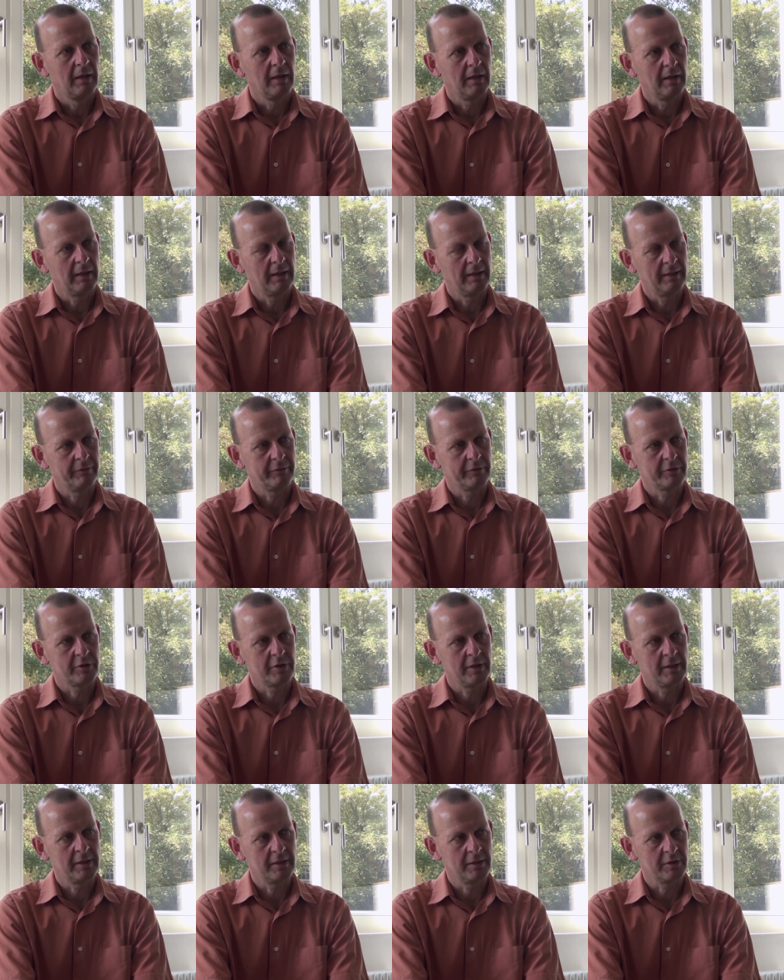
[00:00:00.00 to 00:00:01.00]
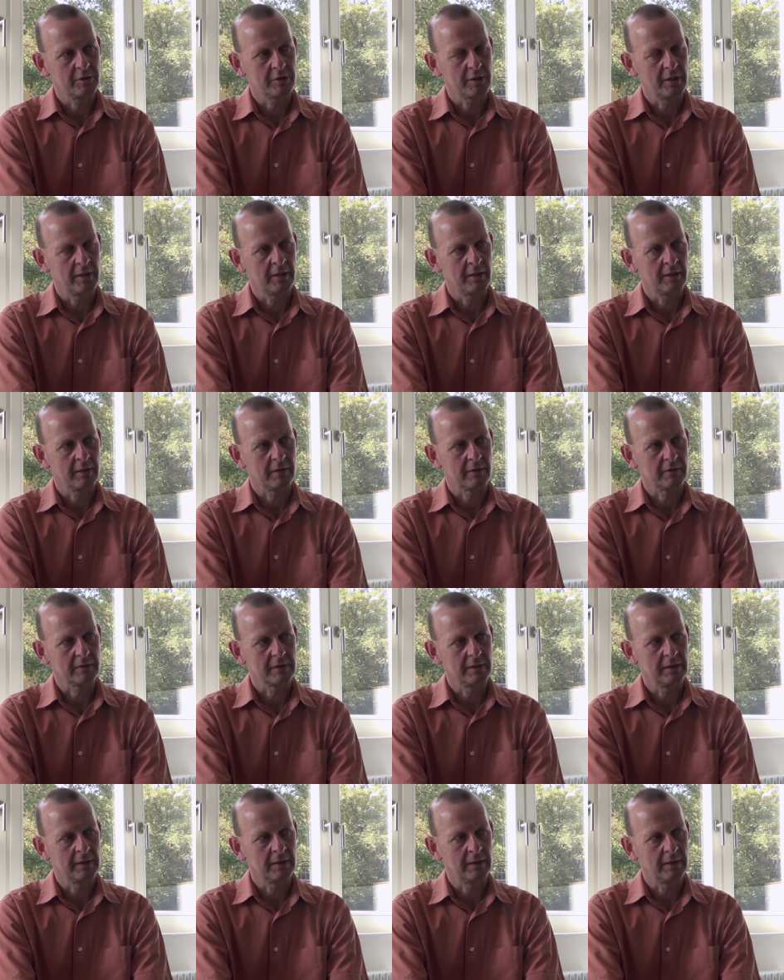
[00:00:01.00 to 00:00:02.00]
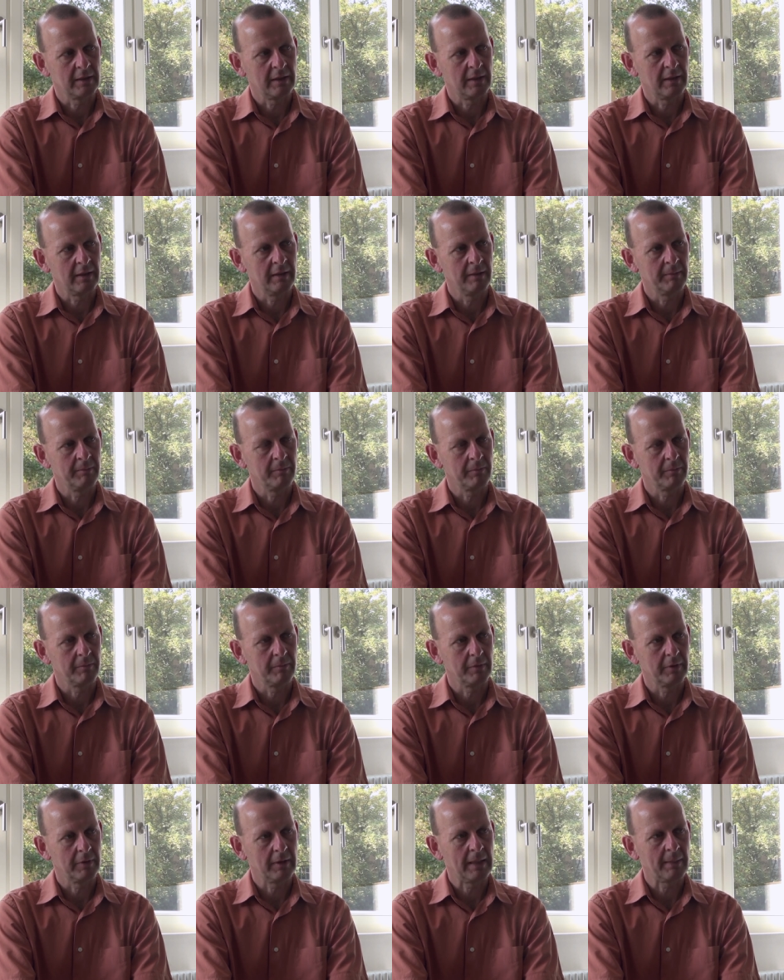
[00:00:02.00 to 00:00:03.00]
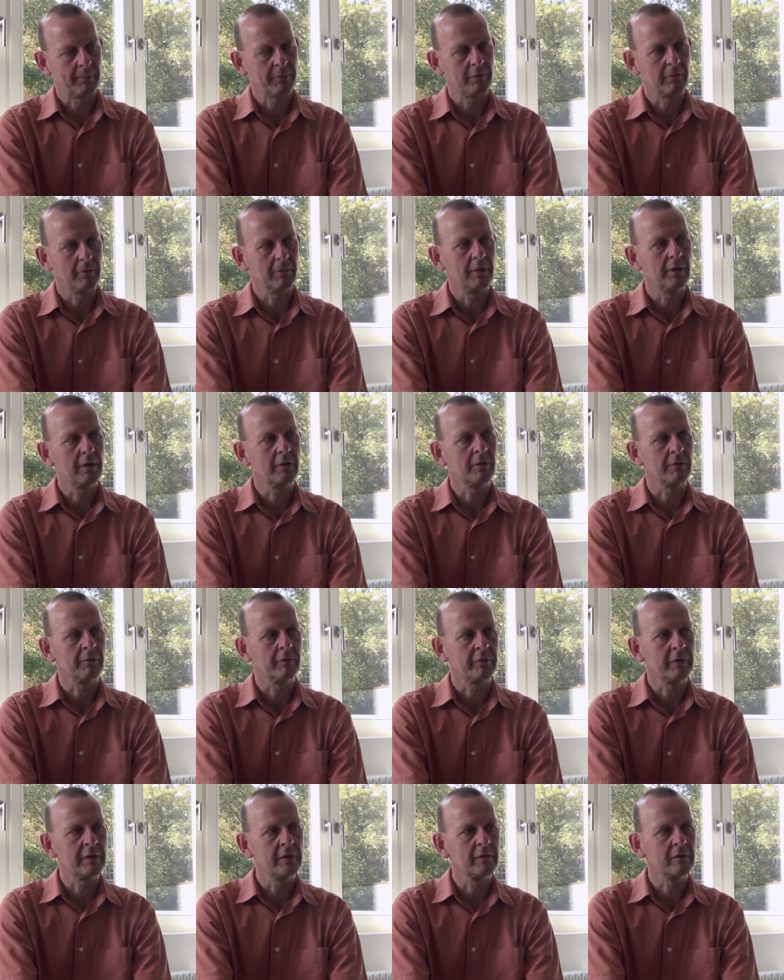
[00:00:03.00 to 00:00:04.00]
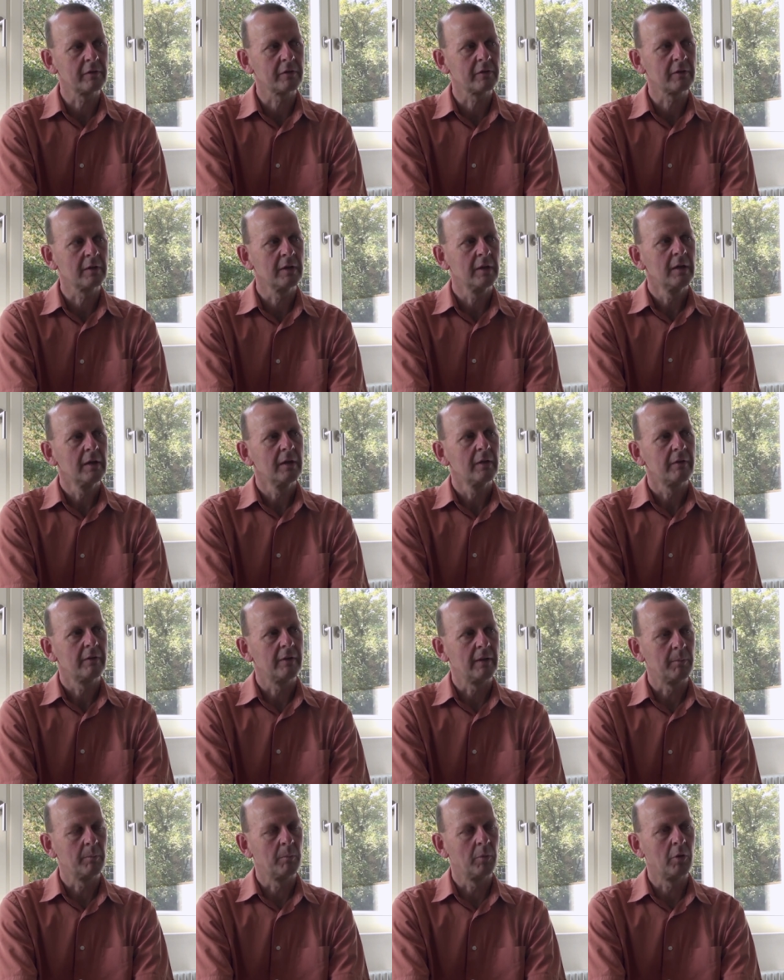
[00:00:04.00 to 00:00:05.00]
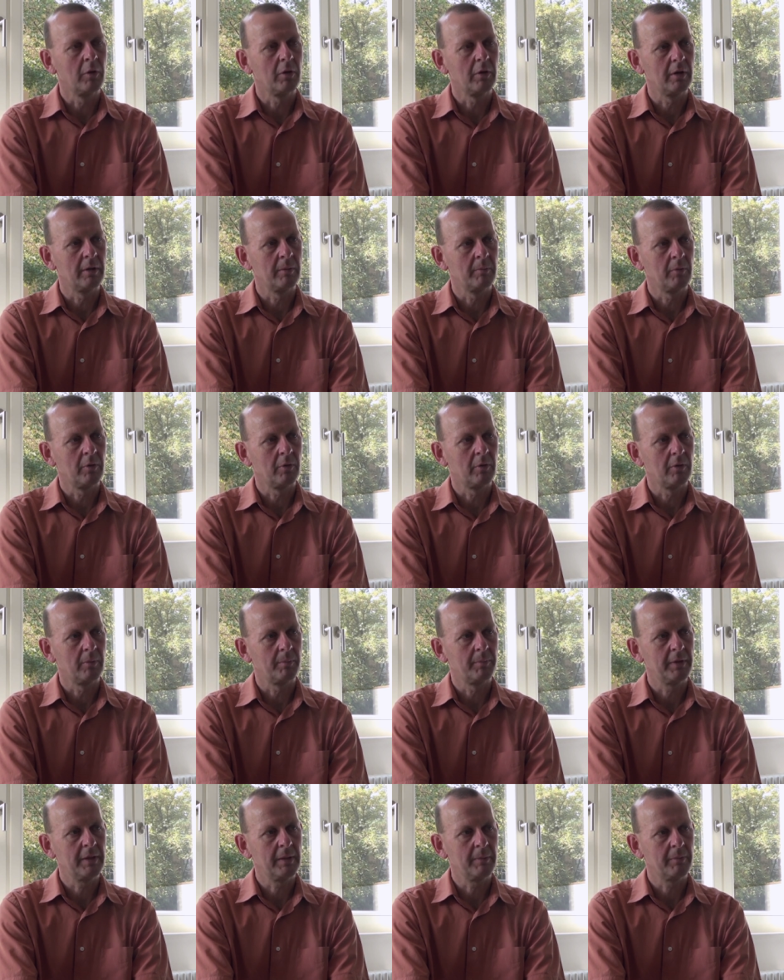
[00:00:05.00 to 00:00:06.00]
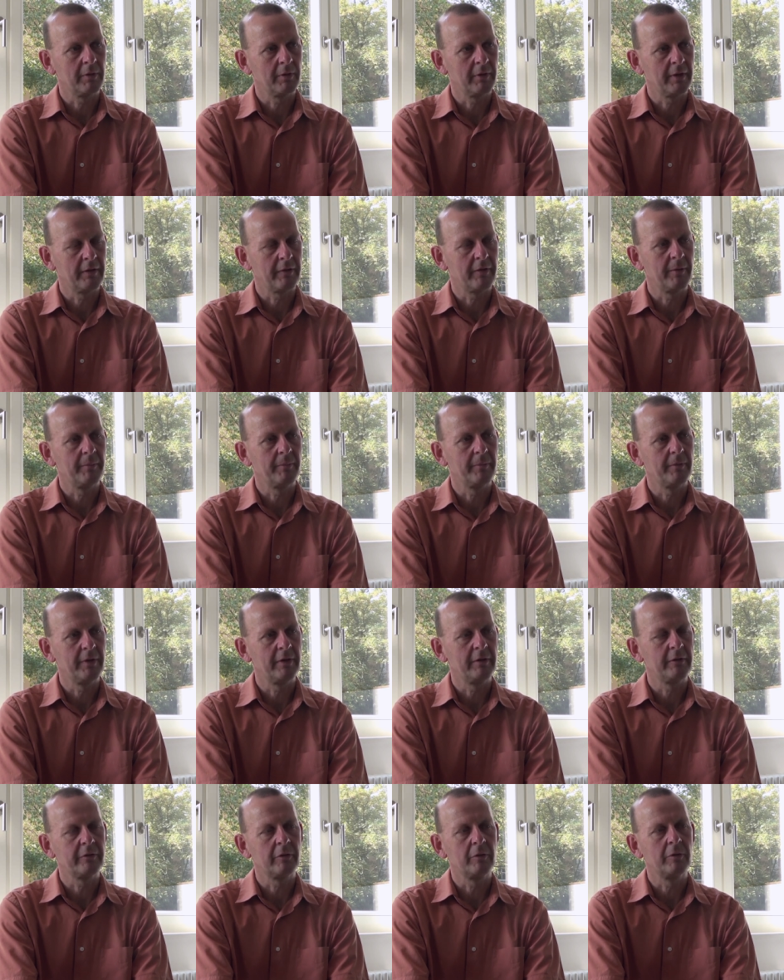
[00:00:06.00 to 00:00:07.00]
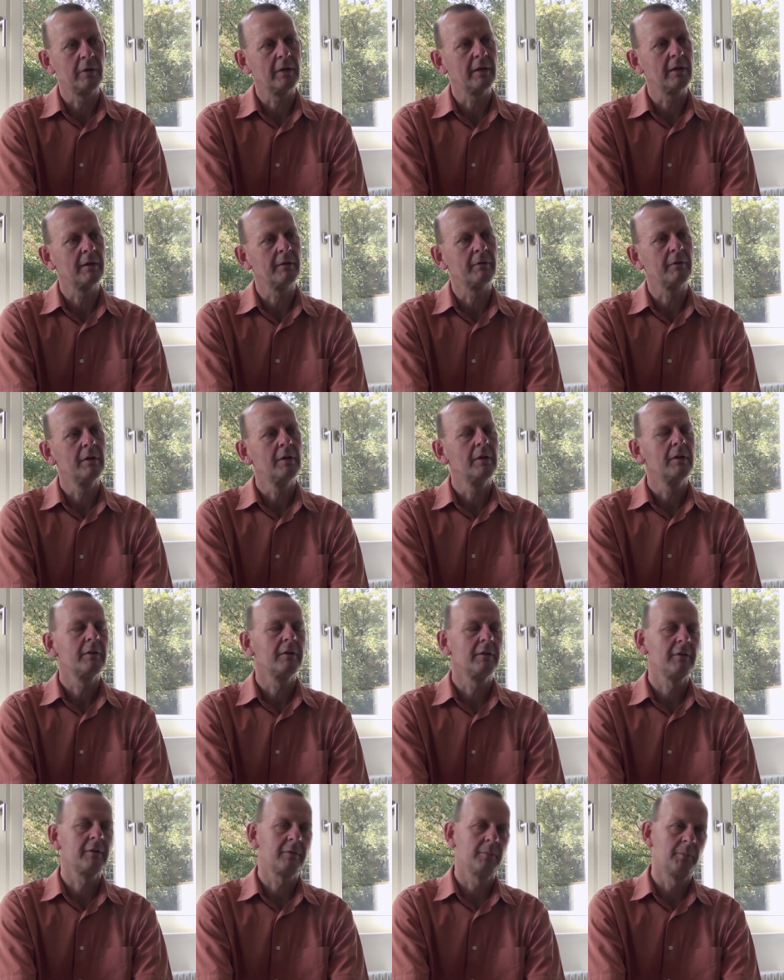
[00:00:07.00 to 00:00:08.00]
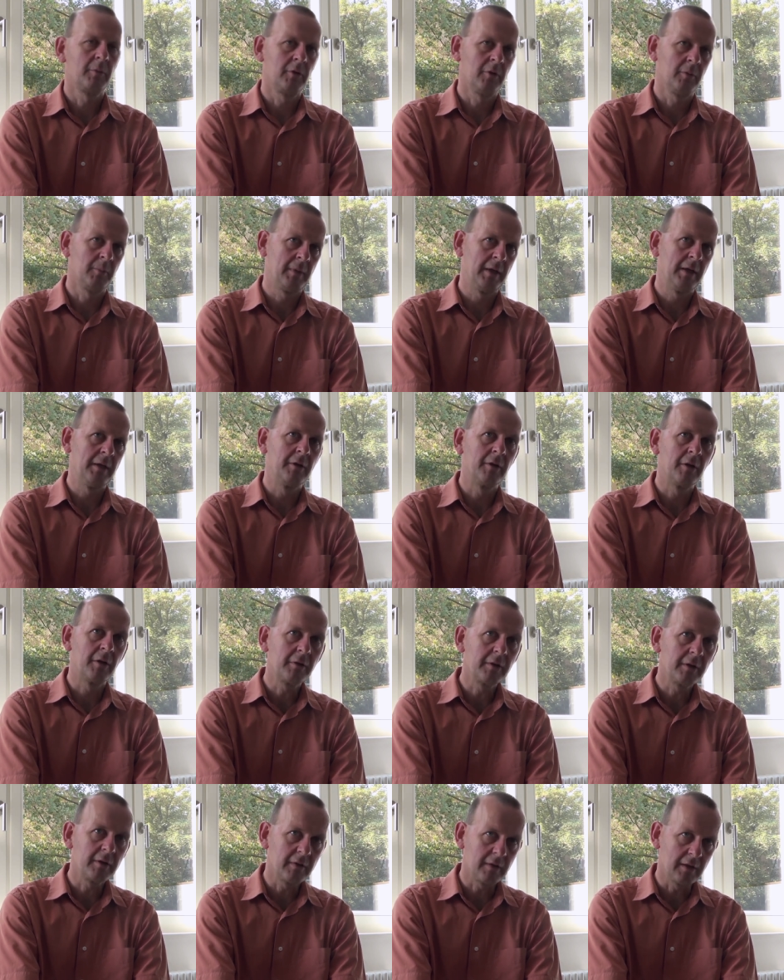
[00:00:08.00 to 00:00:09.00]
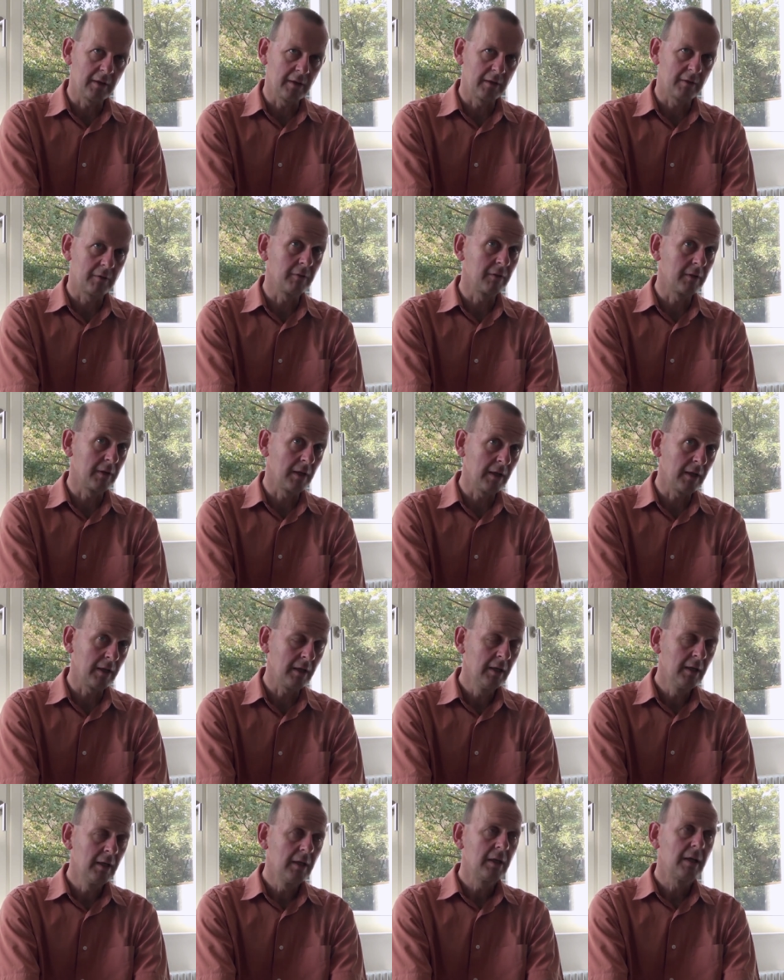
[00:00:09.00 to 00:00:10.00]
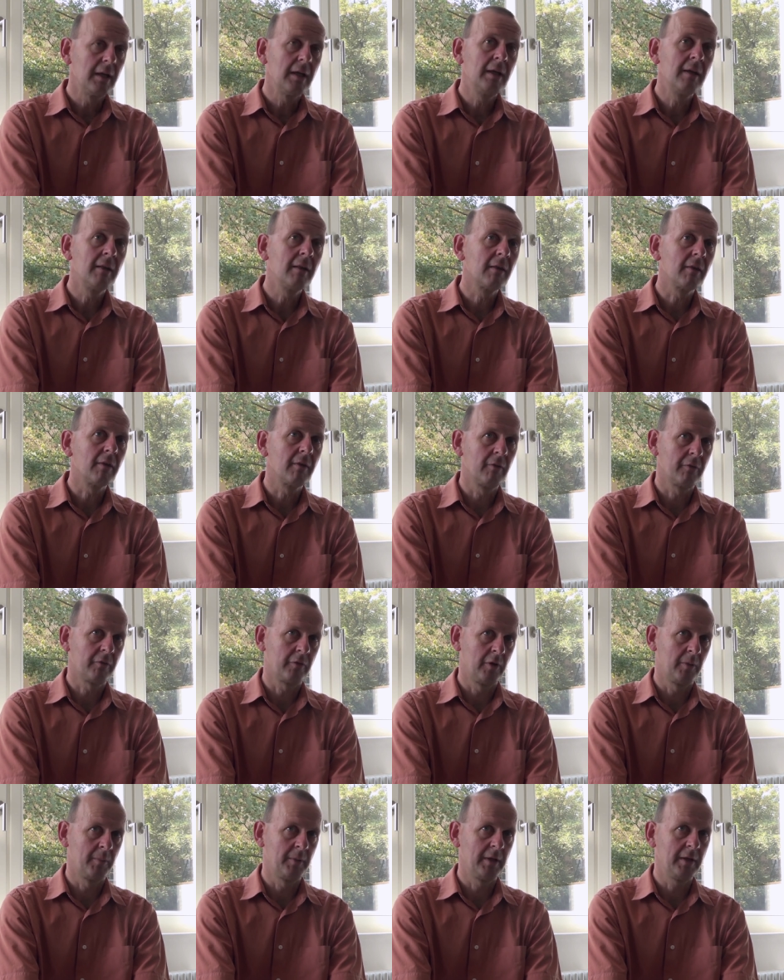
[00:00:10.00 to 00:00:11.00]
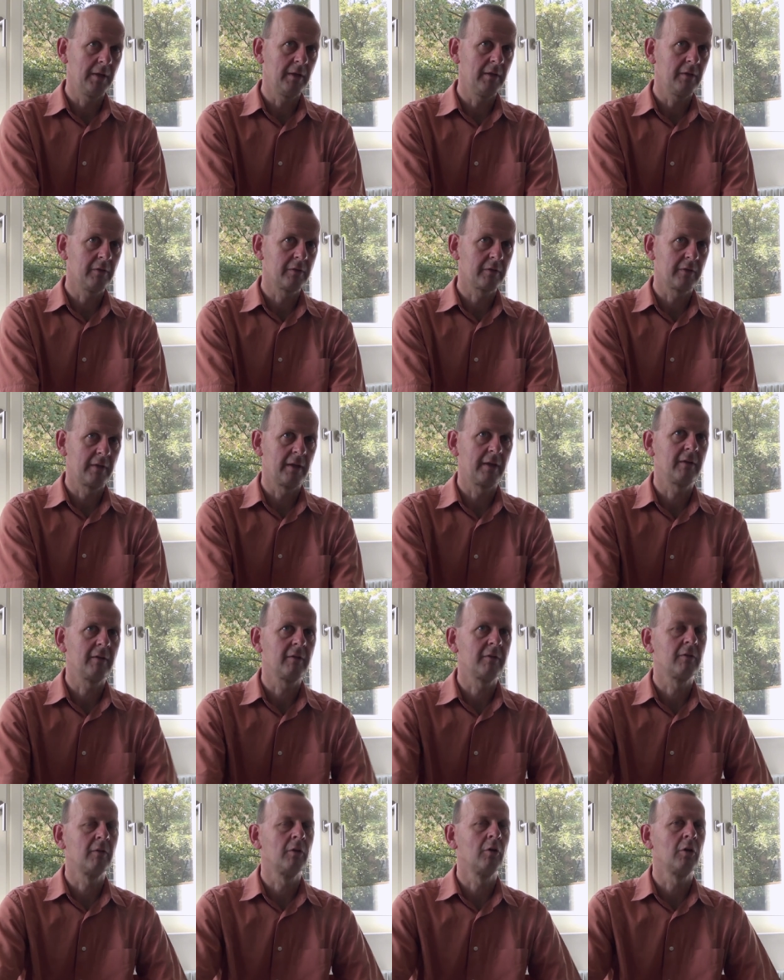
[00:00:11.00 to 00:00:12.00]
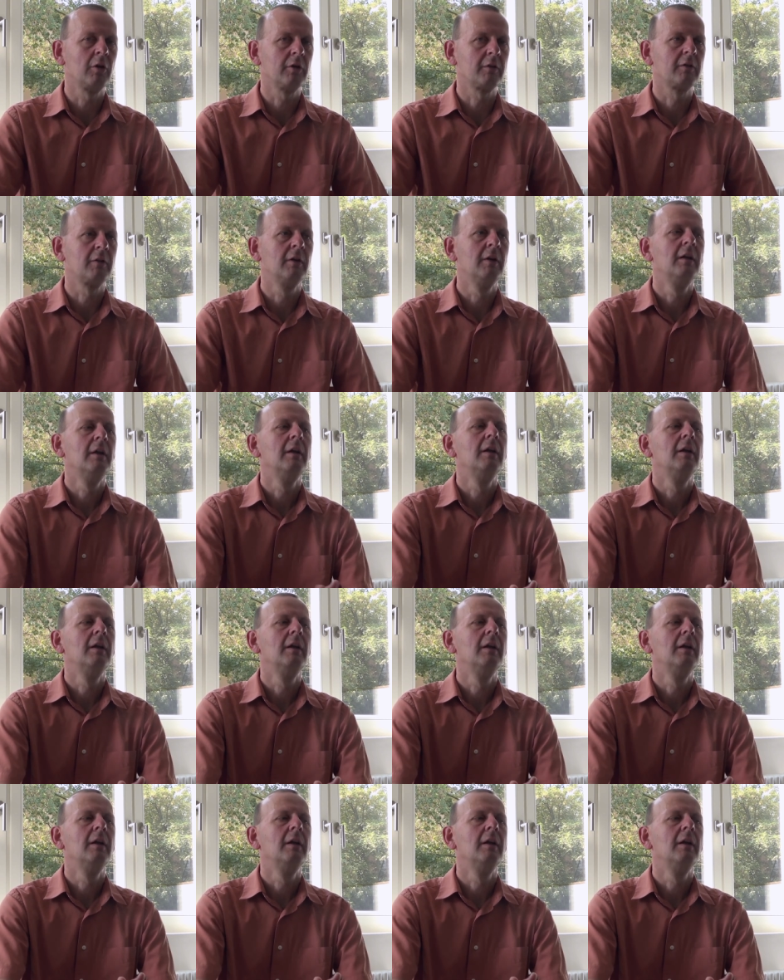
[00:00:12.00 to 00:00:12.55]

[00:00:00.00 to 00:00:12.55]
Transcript: have changed, and I'm absolutely convinced that more and more people, that there's only a small minority today in the former East that is not